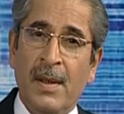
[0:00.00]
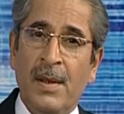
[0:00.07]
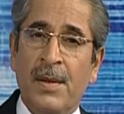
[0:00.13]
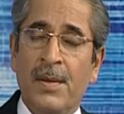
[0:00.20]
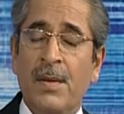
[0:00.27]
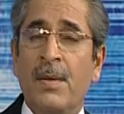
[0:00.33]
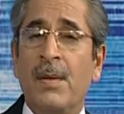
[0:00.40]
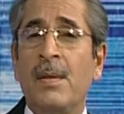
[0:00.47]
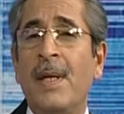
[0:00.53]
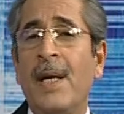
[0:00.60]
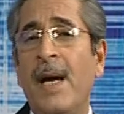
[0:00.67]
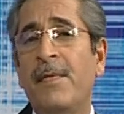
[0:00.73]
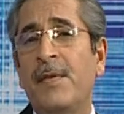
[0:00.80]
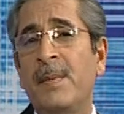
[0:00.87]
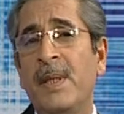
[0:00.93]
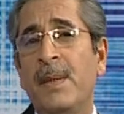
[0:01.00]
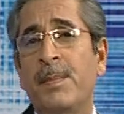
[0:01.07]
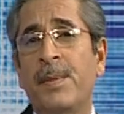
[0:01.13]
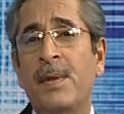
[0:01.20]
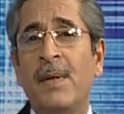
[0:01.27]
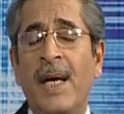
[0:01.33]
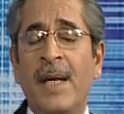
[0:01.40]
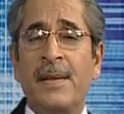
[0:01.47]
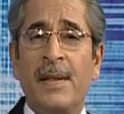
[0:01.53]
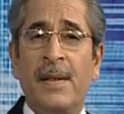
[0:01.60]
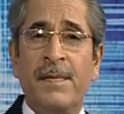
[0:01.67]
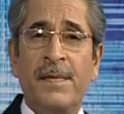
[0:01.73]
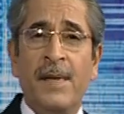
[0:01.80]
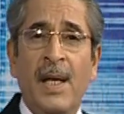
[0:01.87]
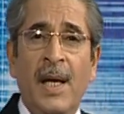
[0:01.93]
So you have to be
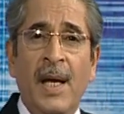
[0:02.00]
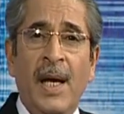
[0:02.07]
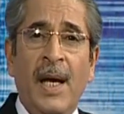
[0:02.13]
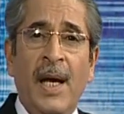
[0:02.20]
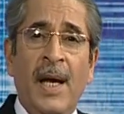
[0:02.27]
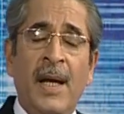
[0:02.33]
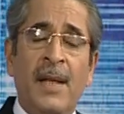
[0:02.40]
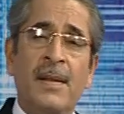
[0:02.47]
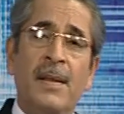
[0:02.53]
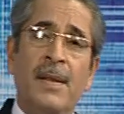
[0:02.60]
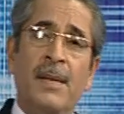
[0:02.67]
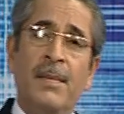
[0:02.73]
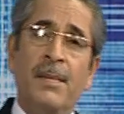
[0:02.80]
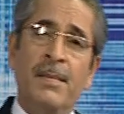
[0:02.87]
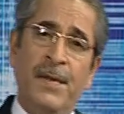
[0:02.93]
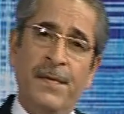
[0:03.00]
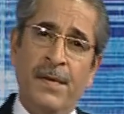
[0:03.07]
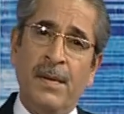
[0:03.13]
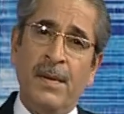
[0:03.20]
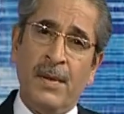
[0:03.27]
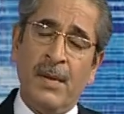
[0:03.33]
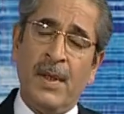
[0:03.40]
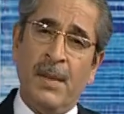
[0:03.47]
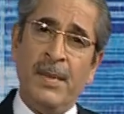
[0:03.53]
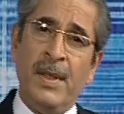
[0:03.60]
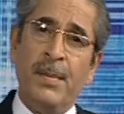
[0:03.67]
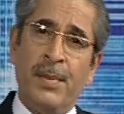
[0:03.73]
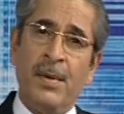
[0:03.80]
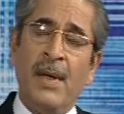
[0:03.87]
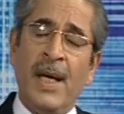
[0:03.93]
proactive, and before you can be
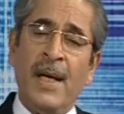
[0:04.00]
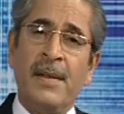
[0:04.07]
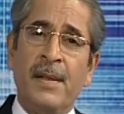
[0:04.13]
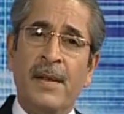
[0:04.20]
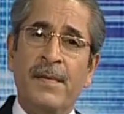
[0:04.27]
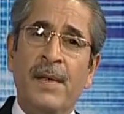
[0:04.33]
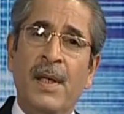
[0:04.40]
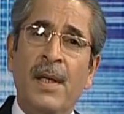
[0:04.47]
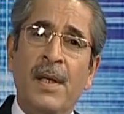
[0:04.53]
proactive,